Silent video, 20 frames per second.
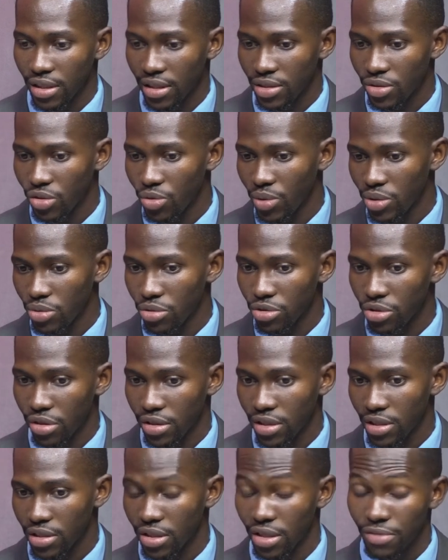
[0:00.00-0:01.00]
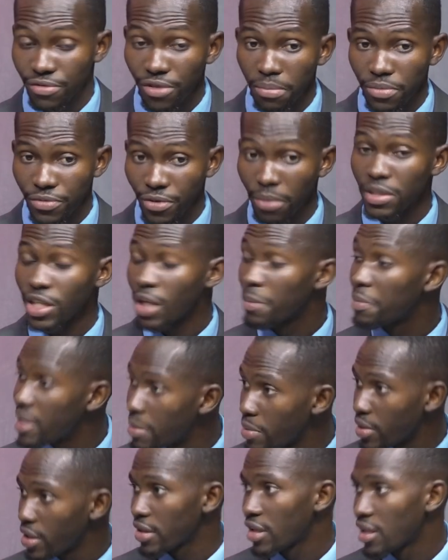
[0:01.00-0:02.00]
that, or one could suggest that, from the
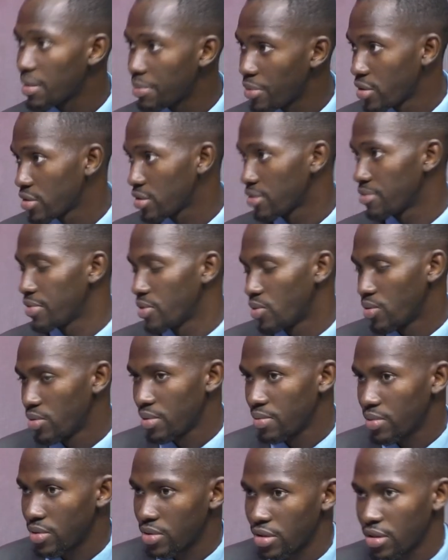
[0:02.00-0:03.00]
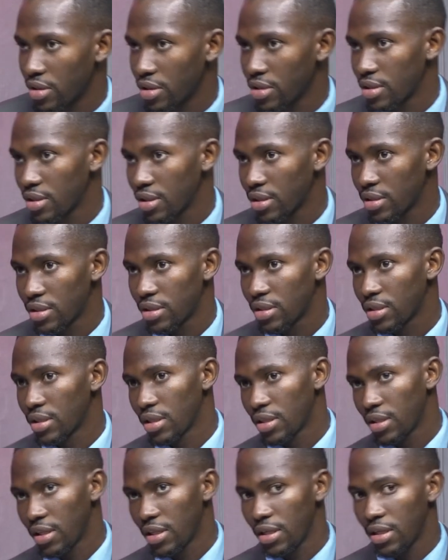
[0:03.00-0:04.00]
epidemiological point of view, one would suggest that
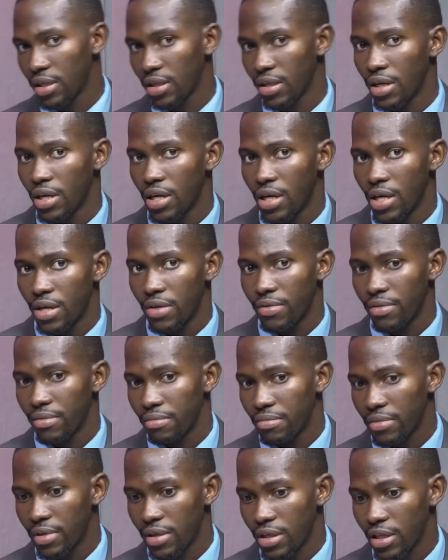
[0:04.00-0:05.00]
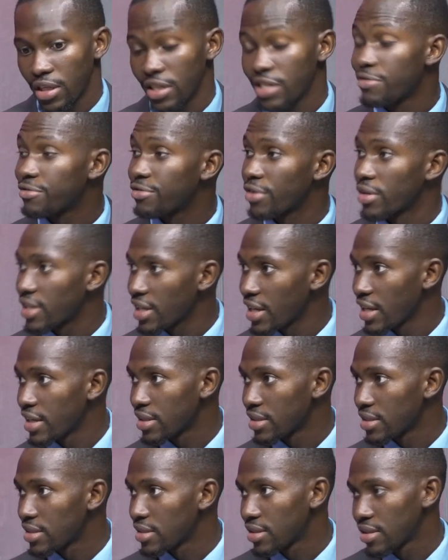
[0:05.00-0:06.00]
the
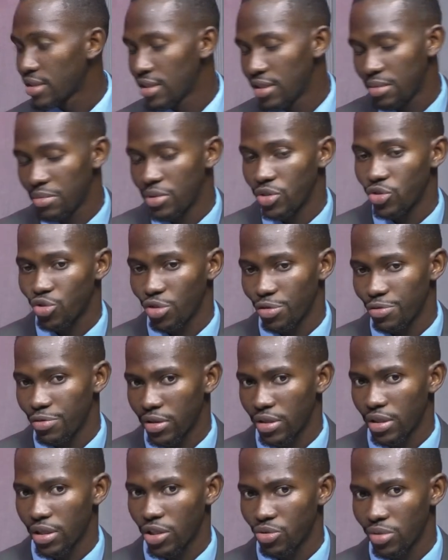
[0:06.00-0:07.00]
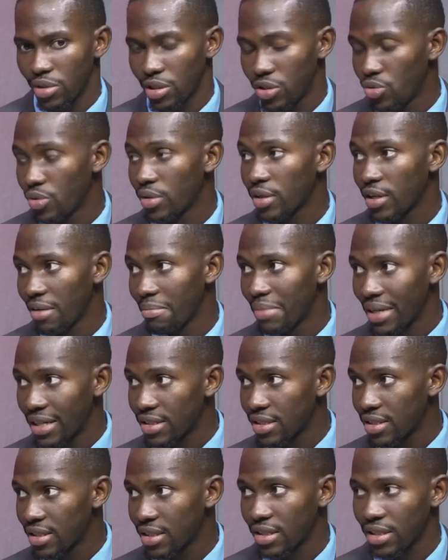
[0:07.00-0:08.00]
frontliners in the Ministry of Health are actually doing their
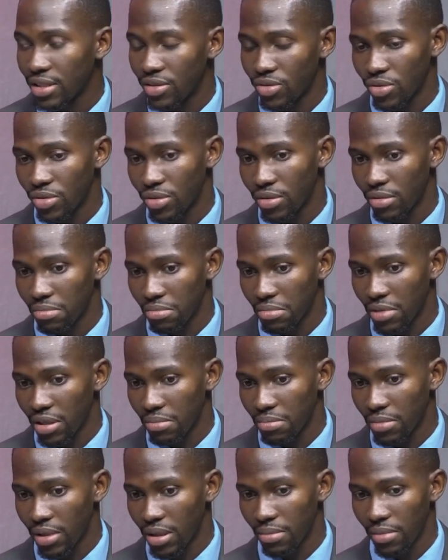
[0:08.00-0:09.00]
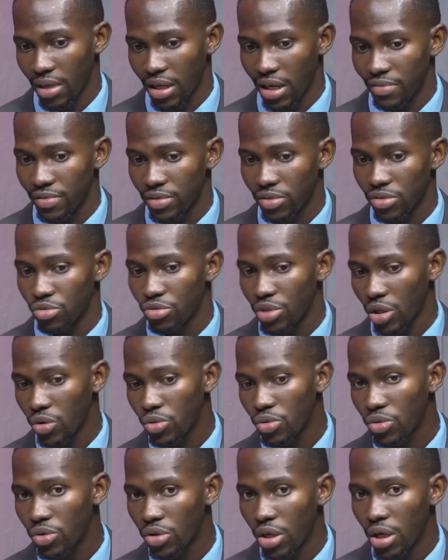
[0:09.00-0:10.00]
best, having to
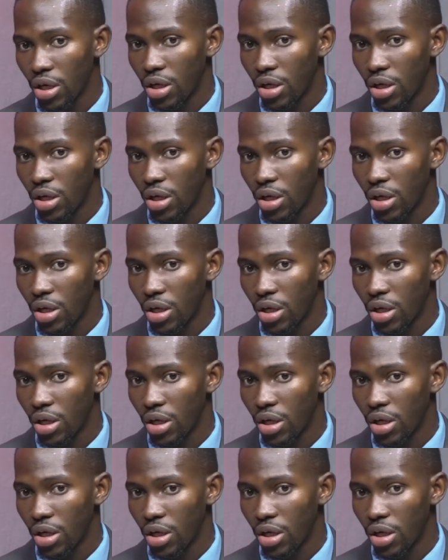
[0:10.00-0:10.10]
tackle